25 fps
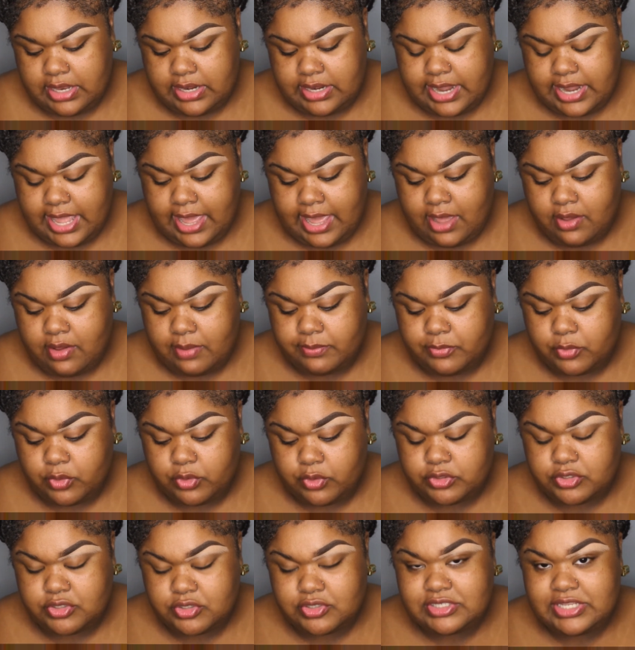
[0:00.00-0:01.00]
Now I'm
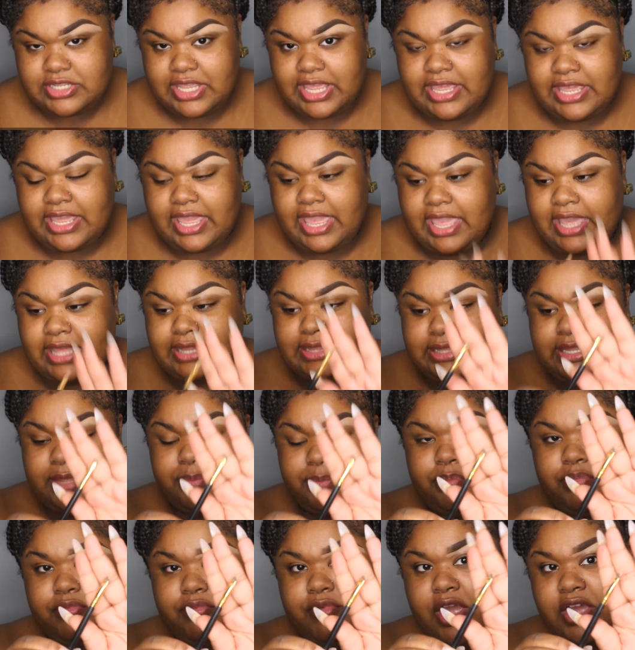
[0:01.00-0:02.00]
going to take a lip
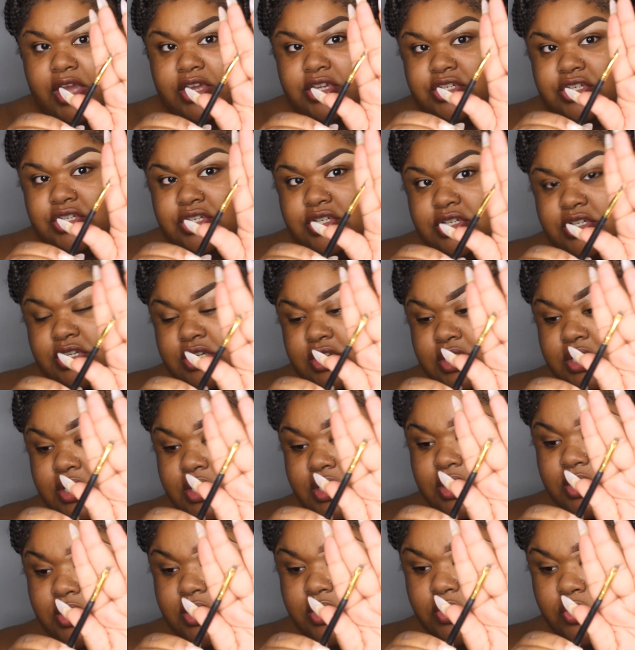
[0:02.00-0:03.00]
brush
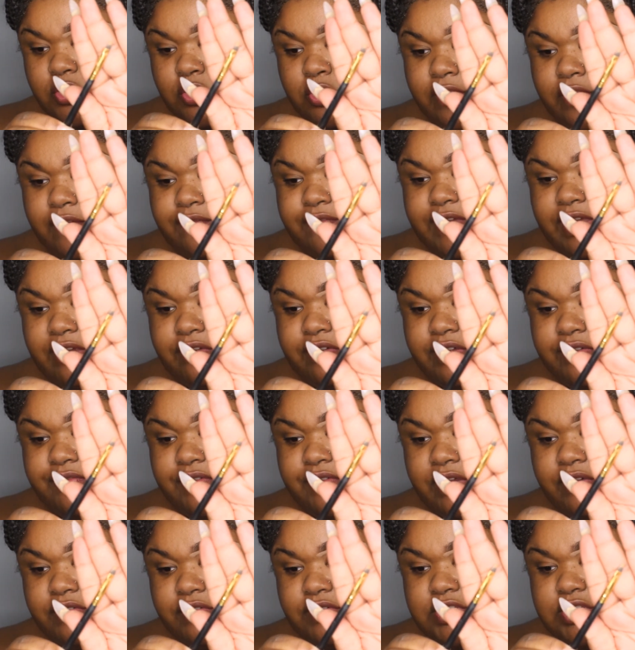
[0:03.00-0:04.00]
or a very,
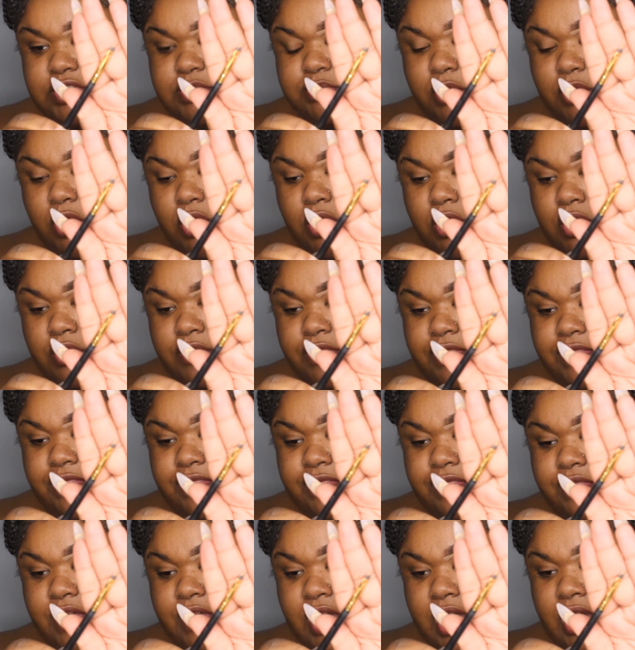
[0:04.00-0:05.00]
very small,
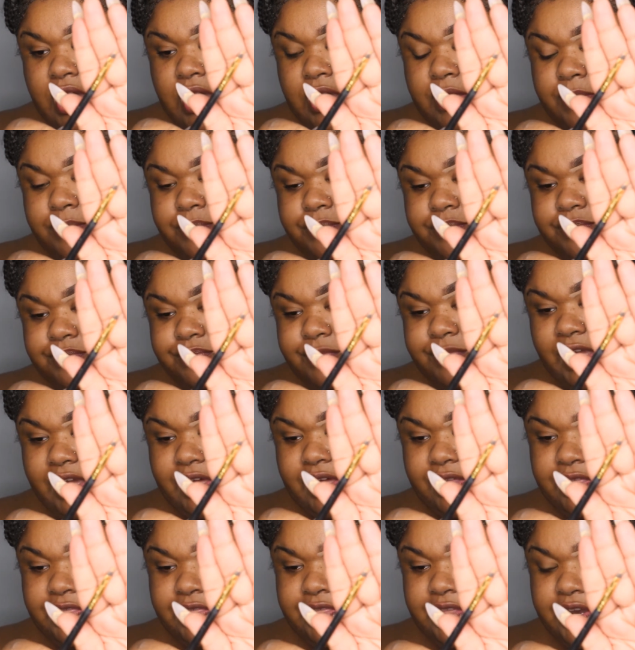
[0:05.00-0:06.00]
like a
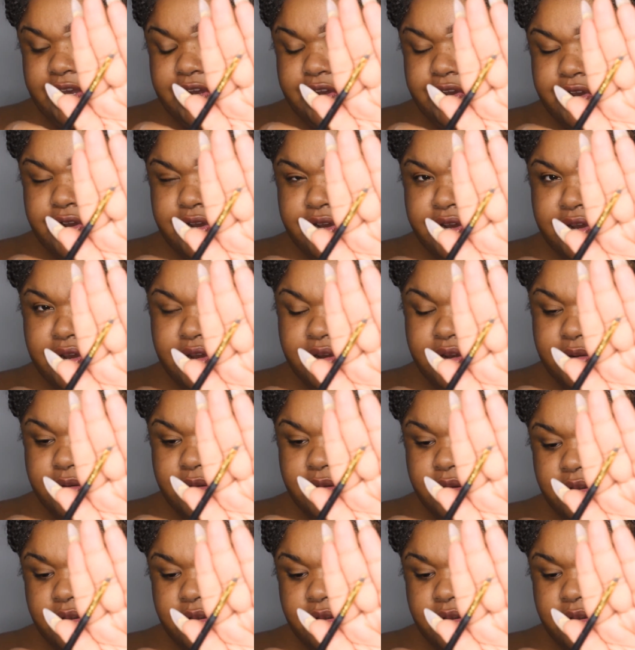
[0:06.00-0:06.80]
thinner,